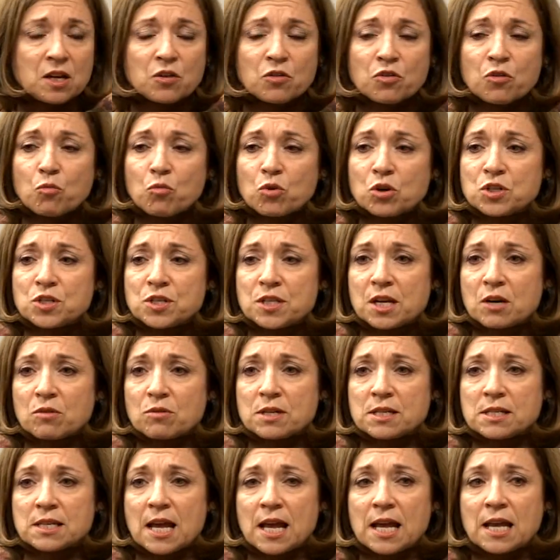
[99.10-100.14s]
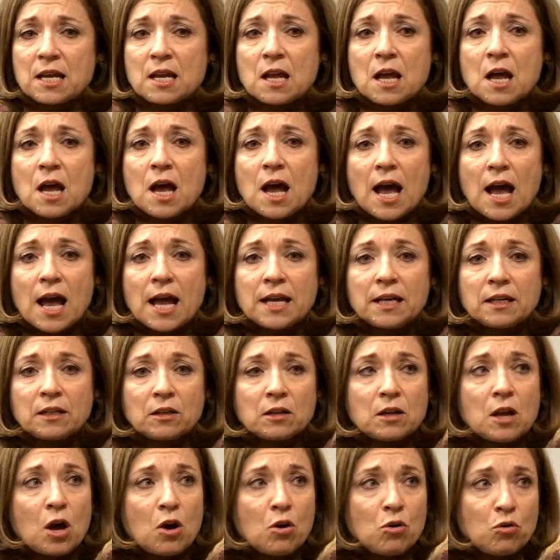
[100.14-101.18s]
other words, there is a a
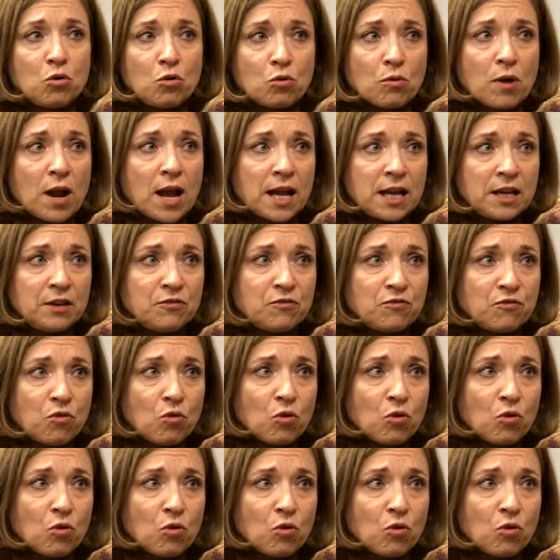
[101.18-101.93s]
low grade